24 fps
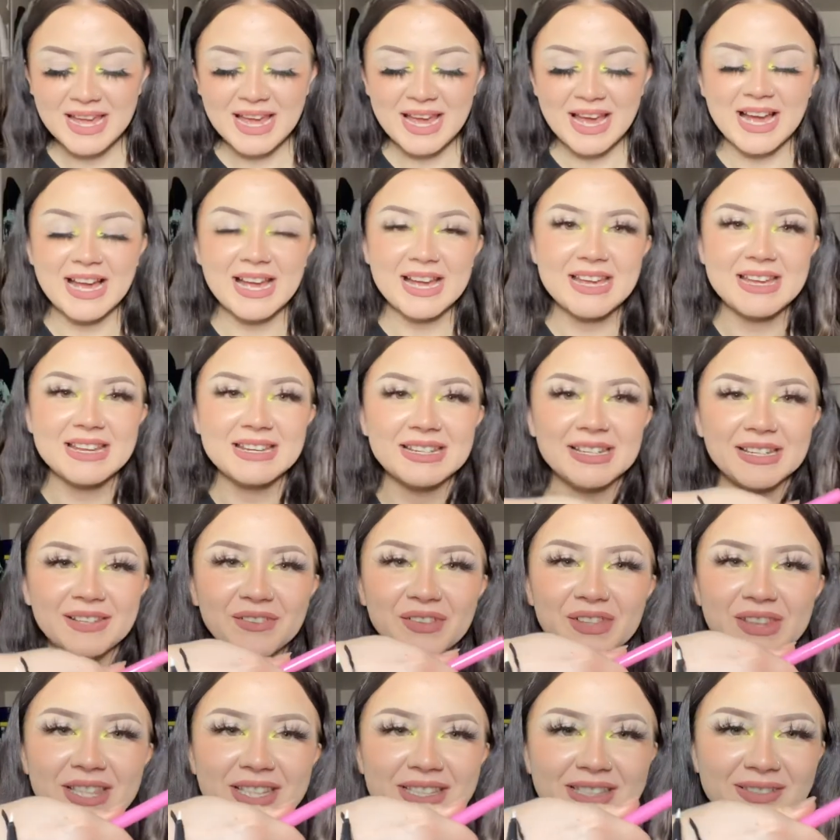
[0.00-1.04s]
And
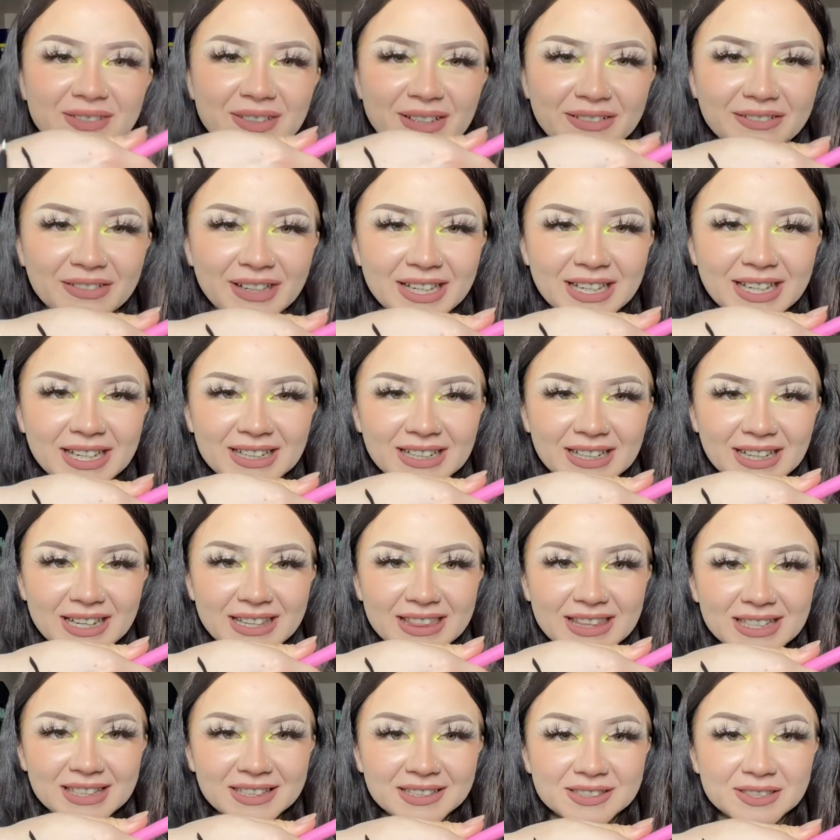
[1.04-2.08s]
even this one, ready? I
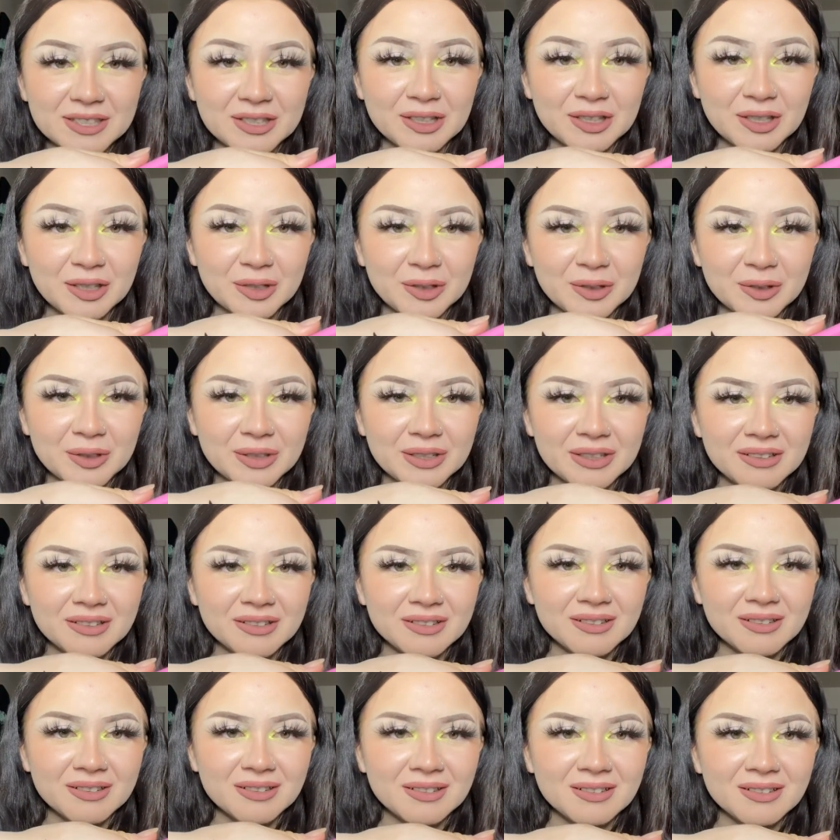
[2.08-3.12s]
think it's glue.
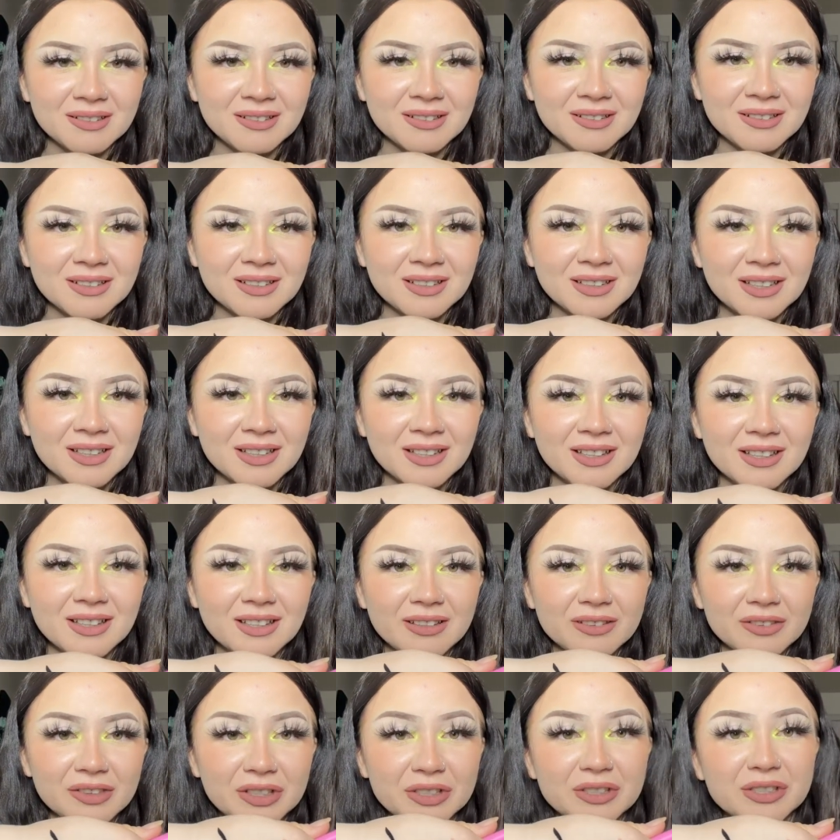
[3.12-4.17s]

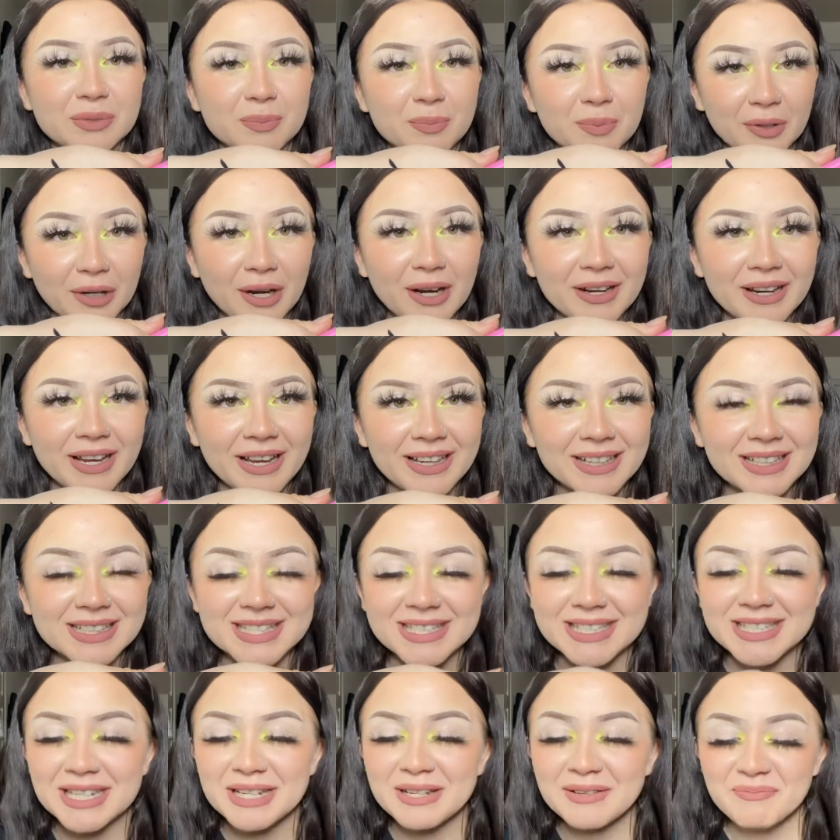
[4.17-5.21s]
There's
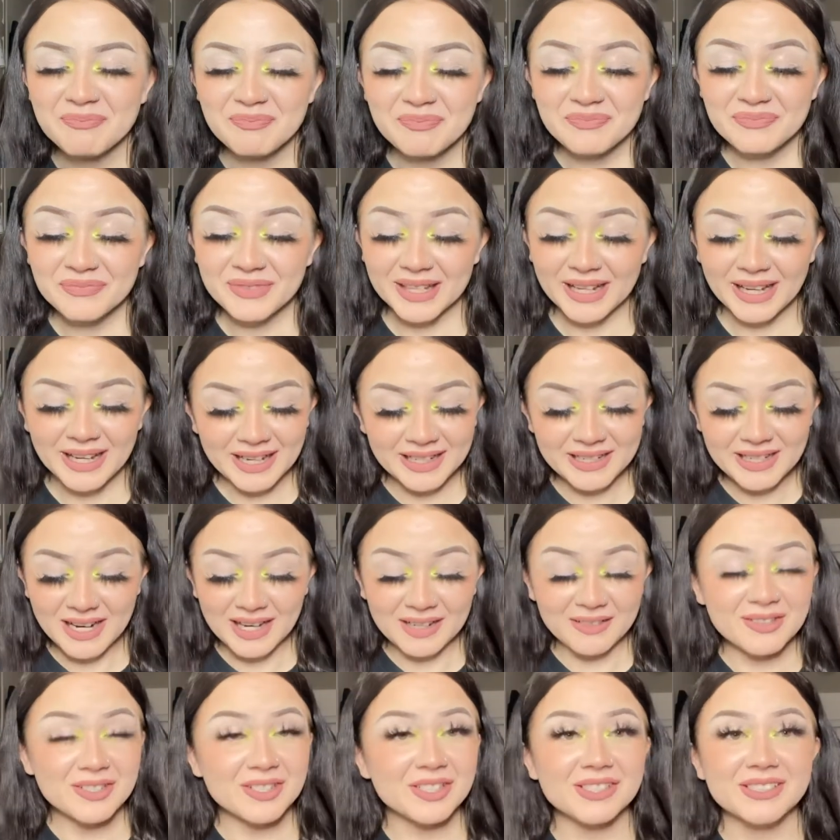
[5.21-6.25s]
product. Um, I
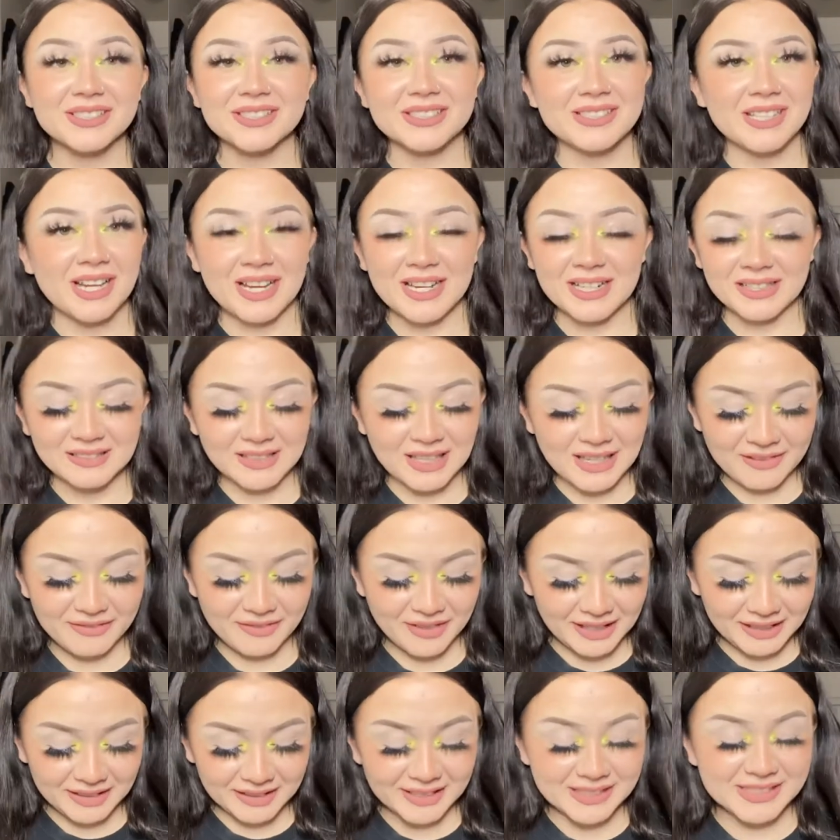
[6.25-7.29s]
was just dying
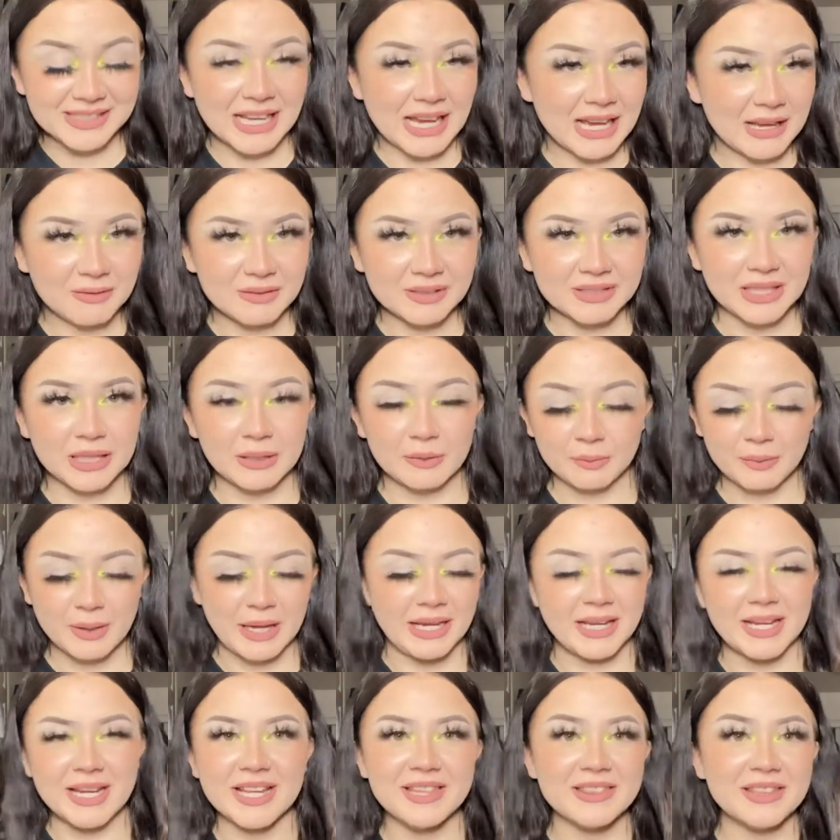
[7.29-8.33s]
laughing because I was like,
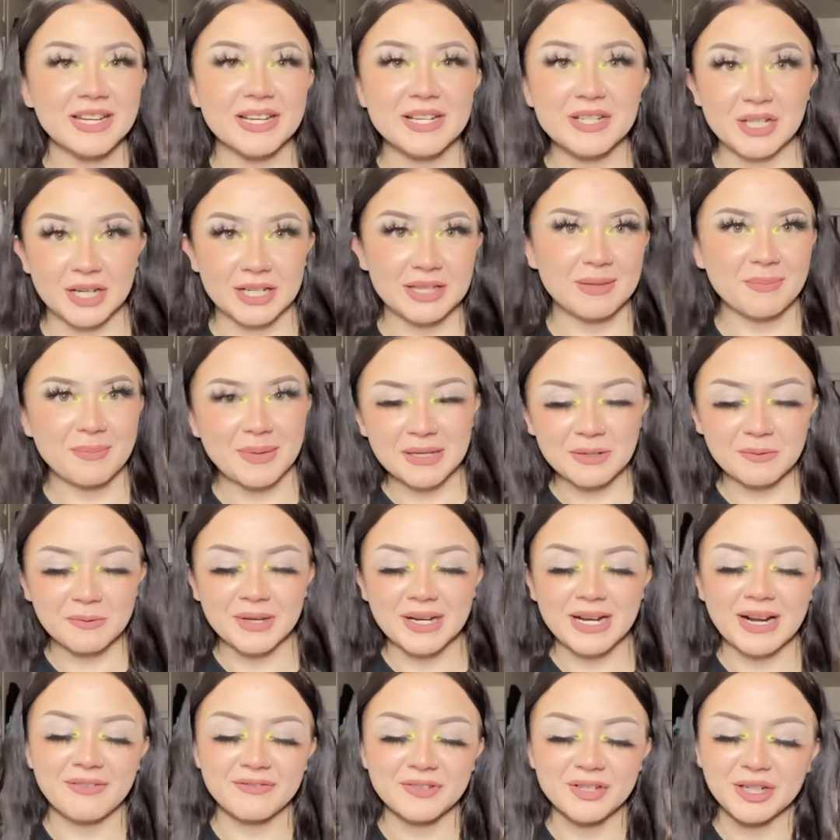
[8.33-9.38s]
wait. And then I tried the pink one
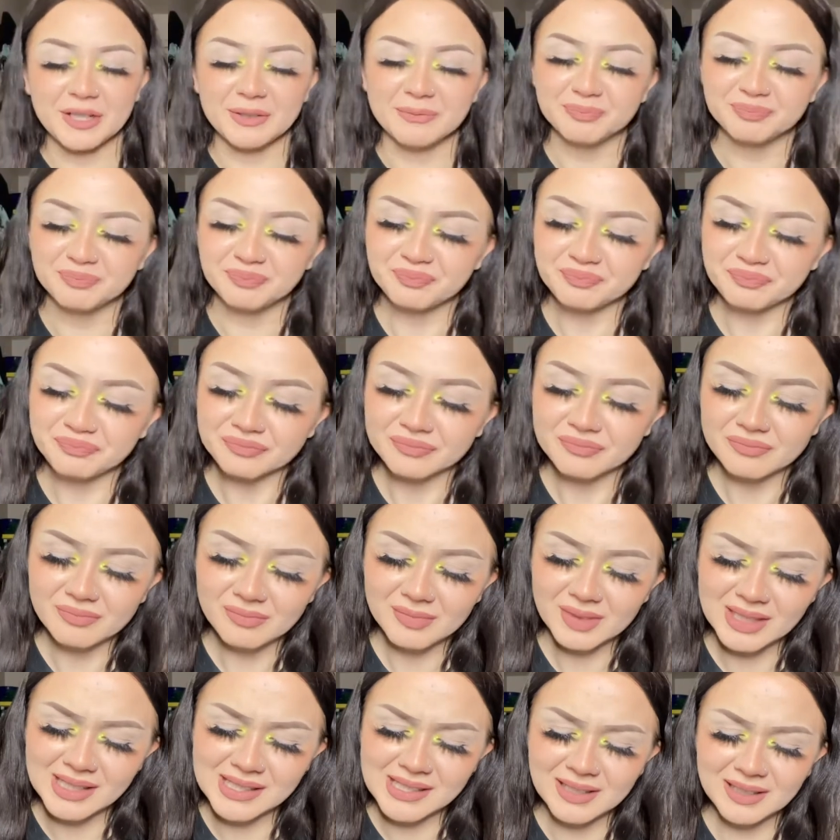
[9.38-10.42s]
after.
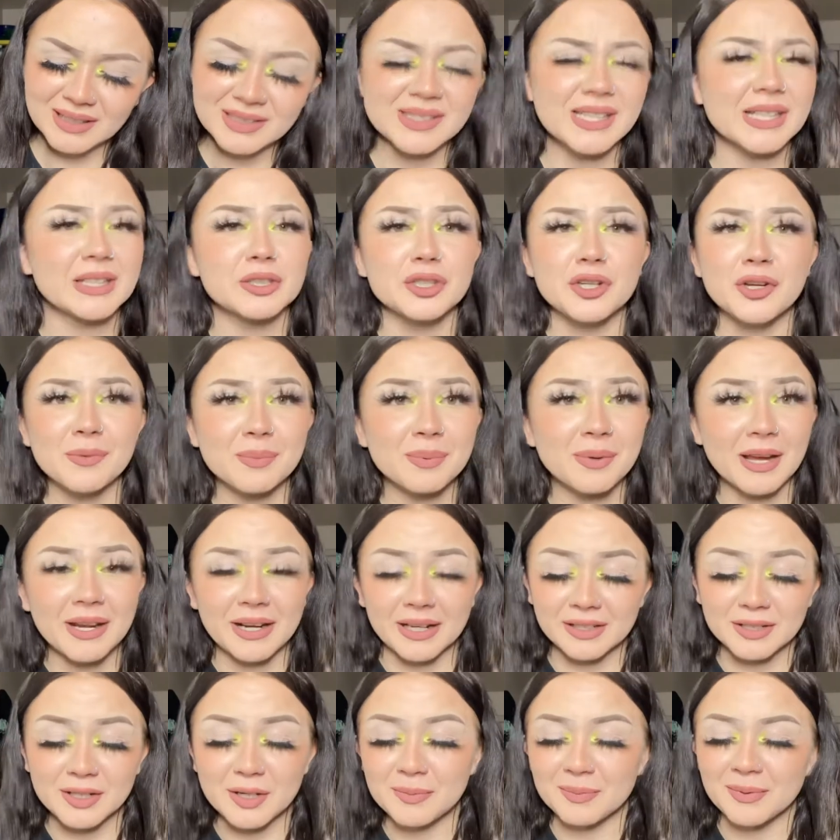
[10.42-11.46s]
And I was like, no
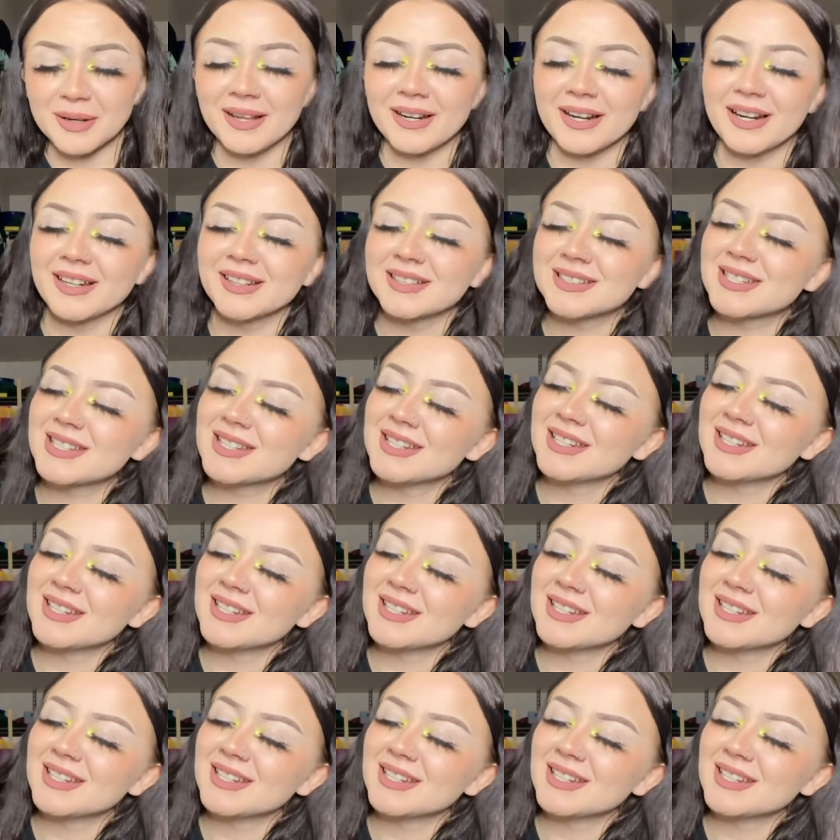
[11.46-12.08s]
product, no product.